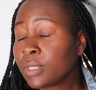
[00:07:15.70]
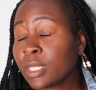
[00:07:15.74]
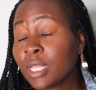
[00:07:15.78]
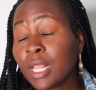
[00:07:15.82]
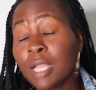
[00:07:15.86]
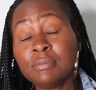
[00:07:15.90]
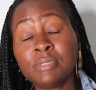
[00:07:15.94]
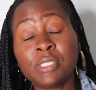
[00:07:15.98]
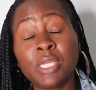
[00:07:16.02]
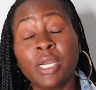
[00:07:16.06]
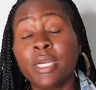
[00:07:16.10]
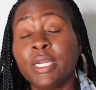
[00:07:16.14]

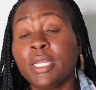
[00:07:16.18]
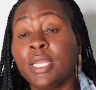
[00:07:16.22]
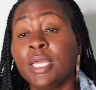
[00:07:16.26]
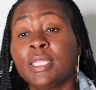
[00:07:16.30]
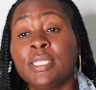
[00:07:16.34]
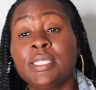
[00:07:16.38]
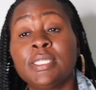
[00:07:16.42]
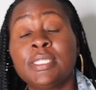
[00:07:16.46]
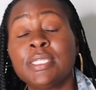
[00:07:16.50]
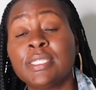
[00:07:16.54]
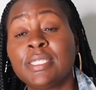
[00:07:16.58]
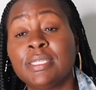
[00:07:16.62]
I'm sorry, y'all.
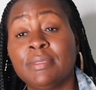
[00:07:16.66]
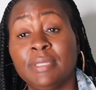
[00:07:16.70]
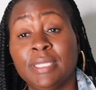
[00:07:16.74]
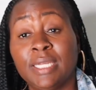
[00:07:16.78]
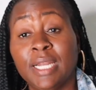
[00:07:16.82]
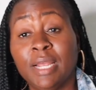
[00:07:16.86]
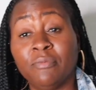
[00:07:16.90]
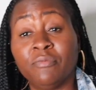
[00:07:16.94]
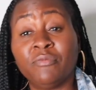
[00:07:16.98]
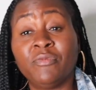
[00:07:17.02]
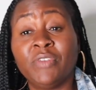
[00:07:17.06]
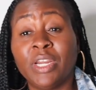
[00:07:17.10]
This is something
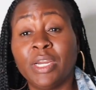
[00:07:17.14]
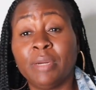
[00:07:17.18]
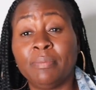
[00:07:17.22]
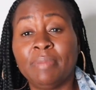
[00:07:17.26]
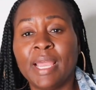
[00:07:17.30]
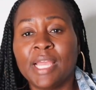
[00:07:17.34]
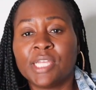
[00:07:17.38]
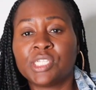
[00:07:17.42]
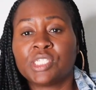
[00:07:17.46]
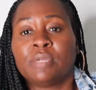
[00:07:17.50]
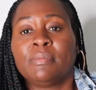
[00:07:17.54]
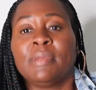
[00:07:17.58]
I'm very
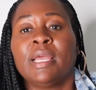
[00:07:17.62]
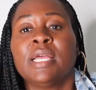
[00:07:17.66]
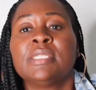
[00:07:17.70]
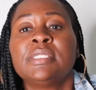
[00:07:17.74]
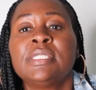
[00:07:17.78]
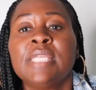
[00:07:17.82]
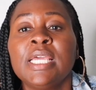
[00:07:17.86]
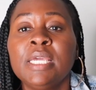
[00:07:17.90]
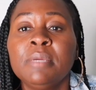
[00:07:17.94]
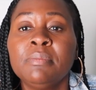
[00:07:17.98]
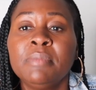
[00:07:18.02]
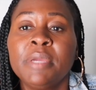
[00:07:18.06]
passionate about.
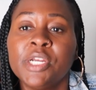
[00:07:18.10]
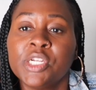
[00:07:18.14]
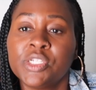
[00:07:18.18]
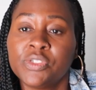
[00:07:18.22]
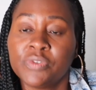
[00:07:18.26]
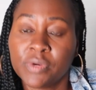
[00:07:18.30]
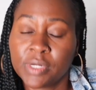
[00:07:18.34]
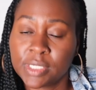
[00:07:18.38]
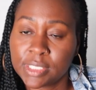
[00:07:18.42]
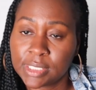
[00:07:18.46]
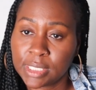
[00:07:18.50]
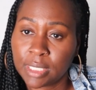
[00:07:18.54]
Take marriage,
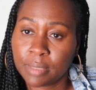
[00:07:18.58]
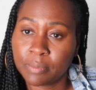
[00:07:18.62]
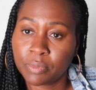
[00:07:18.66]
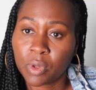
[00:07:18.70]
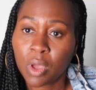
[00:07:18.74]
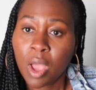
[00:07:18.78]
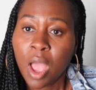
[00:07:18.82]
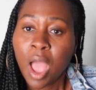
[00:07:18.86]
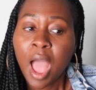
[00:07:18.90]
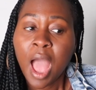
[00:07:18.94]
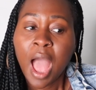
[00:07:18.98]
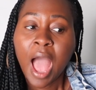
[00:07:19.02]
for
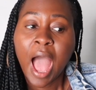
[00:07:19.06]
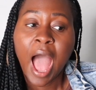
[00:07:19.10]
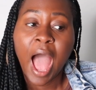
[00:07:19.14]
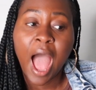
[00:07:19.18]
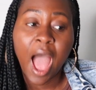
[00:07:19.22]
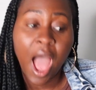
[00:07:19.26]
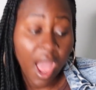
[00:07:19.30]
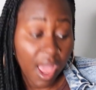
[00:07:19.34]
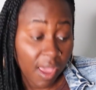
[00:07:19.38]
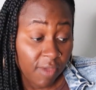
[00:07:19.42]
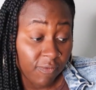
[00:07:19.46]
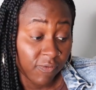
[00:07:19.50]
example.
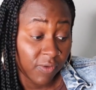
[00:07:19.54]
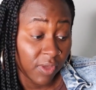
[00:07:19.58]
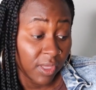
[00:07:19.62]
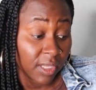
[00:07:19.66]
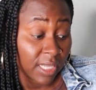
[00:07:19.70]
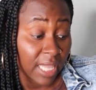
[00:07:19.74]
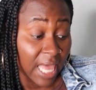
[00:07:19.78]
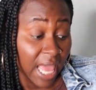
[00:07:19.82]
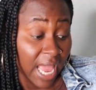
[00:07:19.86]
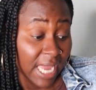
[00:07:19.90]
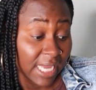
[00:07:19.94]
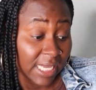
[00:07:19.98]
I feel
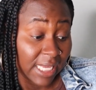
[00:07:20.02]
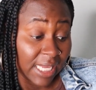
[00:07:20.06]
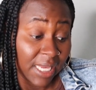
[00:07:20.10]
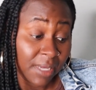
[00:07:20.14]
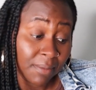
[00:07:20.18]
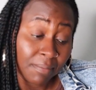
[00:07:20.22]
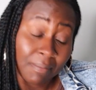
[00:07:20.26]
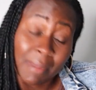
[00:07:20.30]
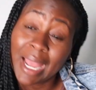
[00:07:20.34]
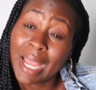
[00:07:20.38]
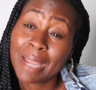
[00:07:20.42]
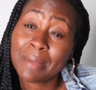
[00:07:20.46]
like
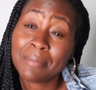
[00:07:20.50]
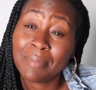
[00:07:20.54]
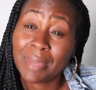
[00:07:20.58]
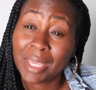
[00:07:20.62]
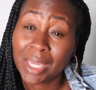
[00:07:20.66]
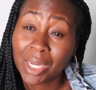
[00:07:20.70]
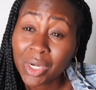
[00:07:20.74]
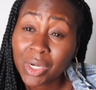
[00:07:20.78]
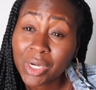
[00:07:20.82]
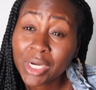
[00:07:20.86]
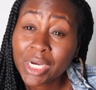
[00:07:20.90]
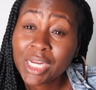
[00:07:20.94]
in my
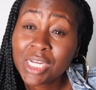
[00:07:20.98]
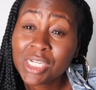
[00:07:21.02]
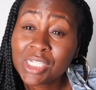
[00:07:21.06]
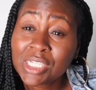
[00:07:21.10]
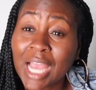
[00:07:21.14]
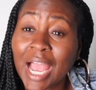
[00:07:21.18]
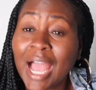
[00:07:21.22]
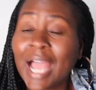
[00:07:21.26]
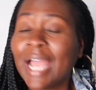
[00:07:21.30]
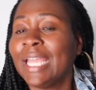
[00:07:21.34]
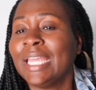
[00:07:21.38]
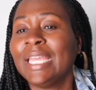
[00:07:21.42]
marriage,
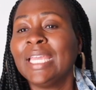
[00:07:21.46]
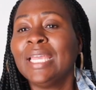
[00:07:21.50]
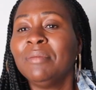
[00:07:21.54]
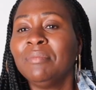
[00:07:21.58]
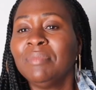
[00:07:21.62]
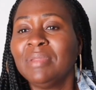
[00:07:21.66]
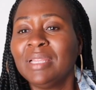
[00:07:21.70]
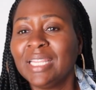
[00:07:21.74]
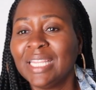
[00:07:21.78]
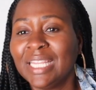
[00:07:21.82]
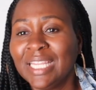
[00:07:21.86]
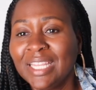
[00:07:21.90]
I
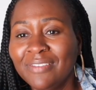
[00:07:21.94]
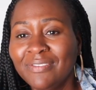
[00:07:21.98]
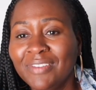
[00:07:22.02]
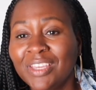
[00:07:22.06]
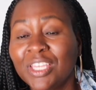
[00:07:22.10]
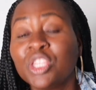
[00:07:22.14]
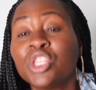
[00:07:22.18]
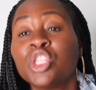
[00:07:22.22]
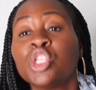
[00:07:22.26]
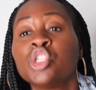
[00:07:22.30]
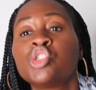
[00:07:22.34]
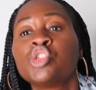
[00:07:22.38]
am
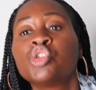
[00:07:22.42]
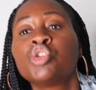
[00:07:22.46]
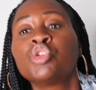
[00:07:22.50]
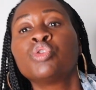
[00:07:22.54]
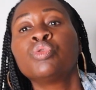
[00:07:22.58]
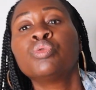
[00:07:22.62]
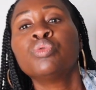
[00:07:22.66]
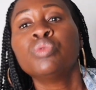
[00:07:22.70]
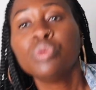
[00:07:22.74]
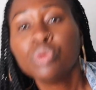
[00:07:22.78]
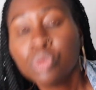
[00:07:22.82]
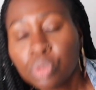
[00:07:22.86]
living the
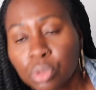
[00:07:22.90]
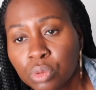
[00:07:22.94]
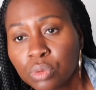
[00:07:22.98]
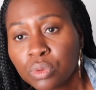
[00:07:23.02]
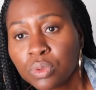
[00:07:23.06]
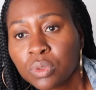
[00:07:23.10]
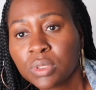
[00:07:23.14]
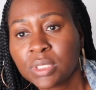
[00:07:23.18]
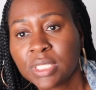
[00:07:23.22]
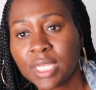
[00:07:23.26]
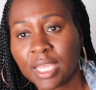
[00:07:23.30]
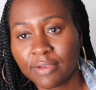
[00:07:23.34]

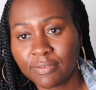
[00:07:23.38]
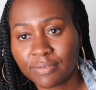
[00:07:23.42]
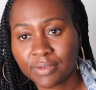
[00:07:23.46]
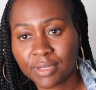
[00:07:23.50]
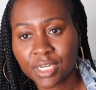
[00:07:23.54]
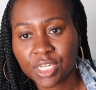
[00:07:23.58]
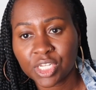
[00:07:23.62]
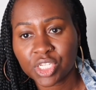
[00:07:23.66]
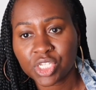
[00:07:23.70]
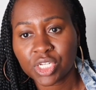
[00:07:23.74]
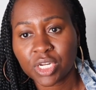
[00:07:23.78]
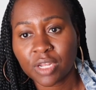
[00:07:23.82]
true
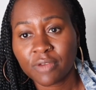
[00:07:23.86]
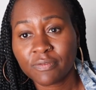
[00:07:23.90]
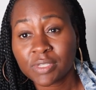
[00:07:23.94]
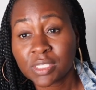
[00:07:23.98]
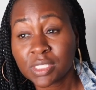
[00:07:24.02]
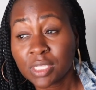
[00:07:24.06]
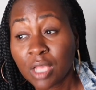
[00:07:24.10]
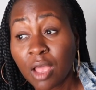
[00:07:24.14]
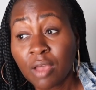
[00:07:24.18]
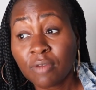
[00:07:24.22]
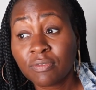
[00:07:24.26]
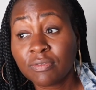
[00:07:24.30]
definition of a
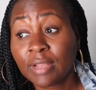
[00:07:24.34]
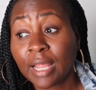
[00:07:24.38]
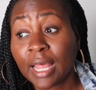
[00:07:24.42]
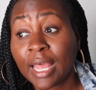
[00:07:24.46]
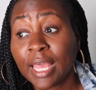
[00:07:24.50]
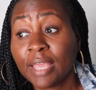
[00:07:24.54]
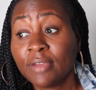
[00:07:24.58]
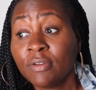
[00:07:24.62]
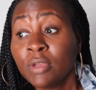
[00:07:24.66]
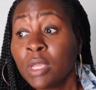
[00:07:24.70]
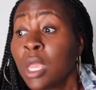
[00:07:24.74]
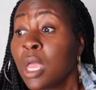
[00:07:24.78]
soft
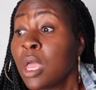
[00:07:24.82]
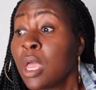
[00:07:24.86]
life.